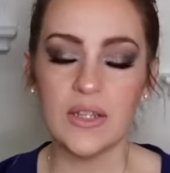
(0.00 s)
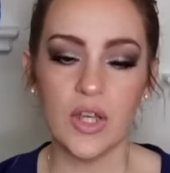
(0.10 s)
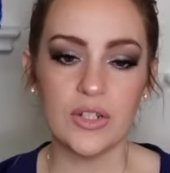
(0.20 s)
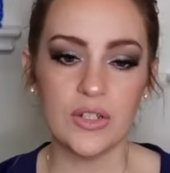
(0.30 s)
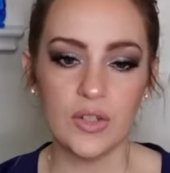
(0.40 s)

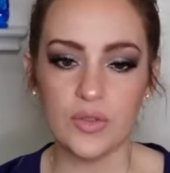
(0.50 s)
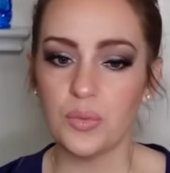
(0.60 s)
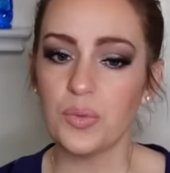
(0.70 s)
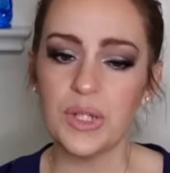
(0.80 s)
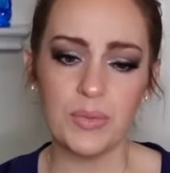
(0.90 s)
London looked
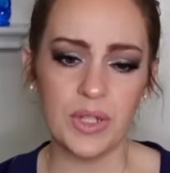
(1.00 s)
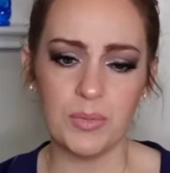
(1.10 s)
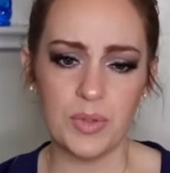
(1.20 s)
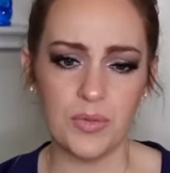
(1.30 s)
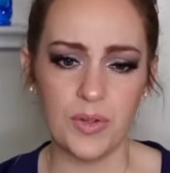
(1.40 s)
really, really
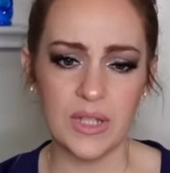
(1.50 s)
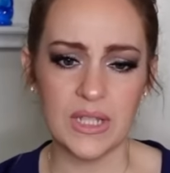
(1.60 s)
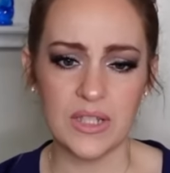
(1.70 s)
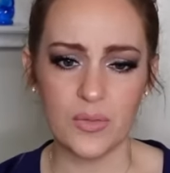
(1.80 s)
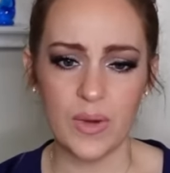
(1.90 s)
beautiful in
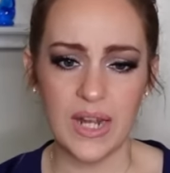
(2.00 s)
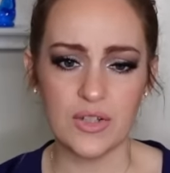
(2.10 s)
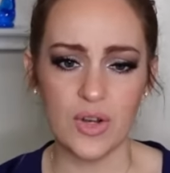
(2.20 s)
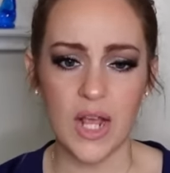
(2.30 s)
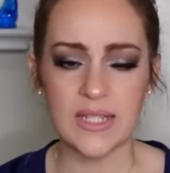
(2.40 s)
this red
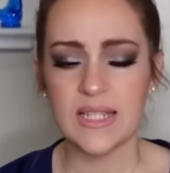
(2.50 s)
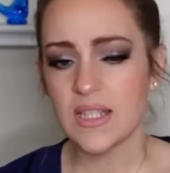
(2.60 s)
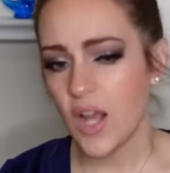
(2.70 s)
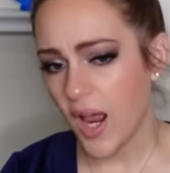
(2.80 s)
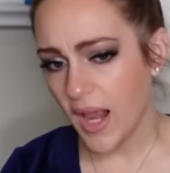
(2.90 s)
dress. It's
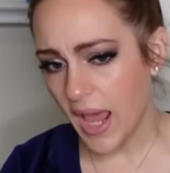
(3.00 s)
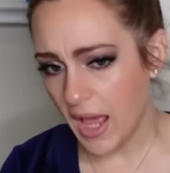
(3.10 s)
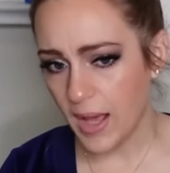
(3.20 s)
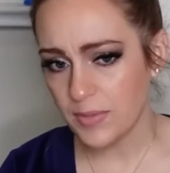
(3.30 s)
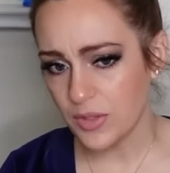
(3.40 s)
not
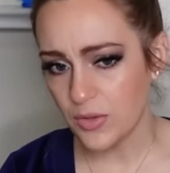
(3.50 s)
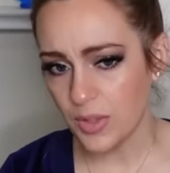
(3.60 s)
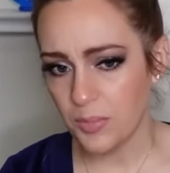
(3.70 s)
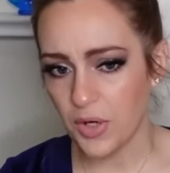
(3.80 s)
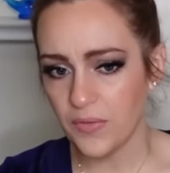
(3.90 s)
absolutely
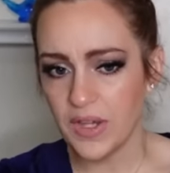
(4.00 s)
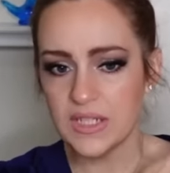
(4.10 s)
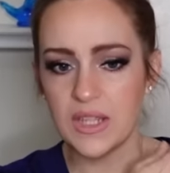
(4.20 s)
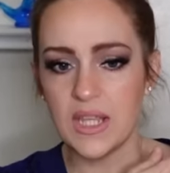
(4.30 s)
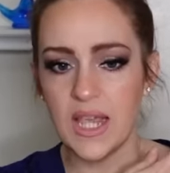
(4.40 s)
perfect.
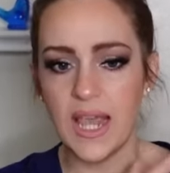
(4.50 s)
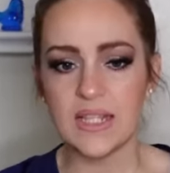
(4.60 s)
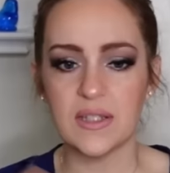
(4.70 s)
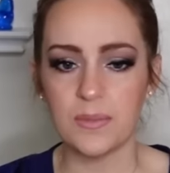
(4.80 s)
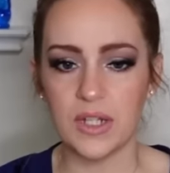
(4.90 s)
The
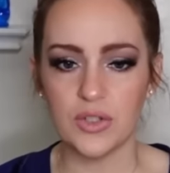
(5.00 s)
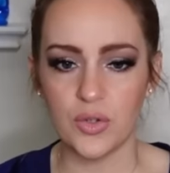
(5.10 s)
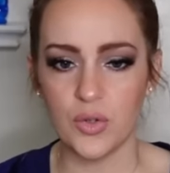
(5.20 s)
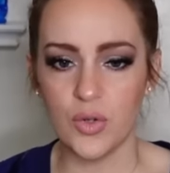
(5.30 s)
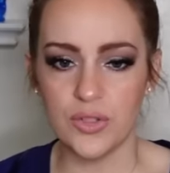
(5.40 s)

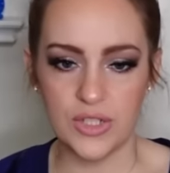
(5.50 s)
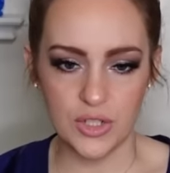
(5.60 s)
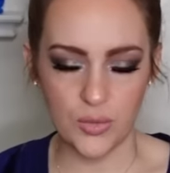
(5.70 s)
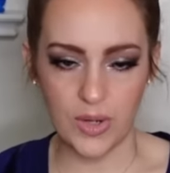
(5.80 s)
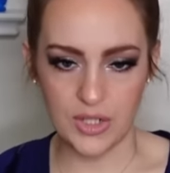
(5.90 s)
asymmetrical
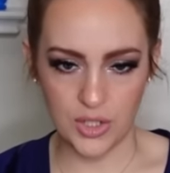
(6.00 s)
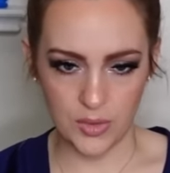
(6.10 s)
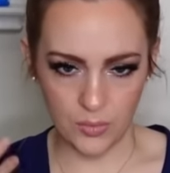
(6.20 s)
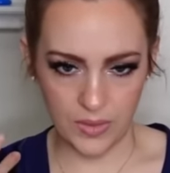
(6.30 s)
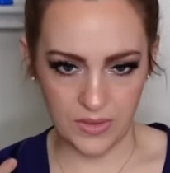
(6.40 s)

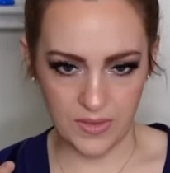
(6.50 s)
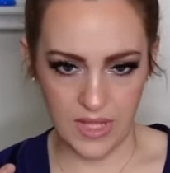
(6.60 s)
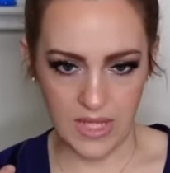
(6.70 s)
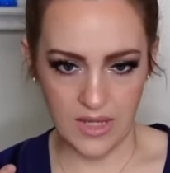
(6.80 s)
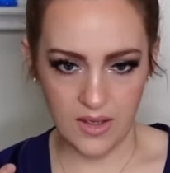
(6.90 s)
situation with
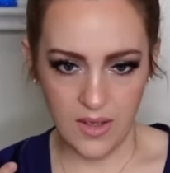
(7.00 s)
the